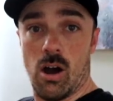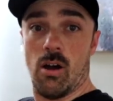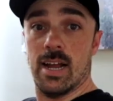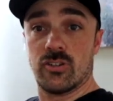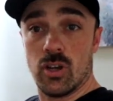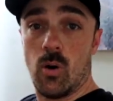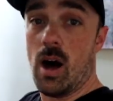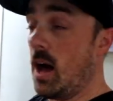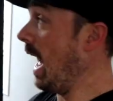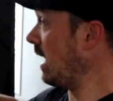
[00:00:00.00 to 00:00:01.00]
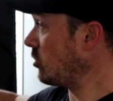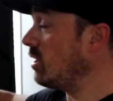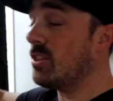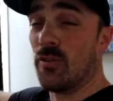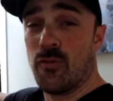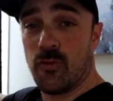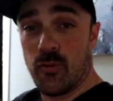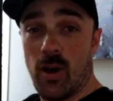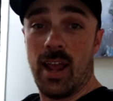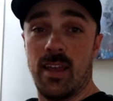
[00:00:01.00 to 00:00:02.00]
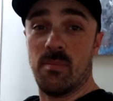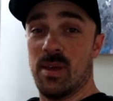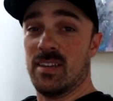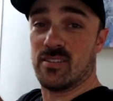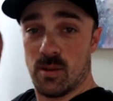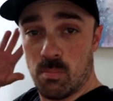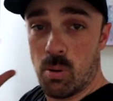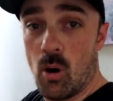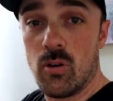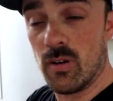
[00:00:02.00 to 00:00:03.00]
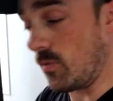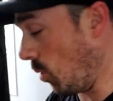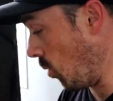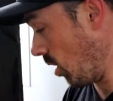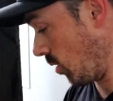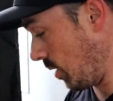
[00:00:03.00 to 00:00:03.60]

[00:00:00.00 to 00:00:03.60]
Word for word: All right, so actually the frame is the bulk of the work.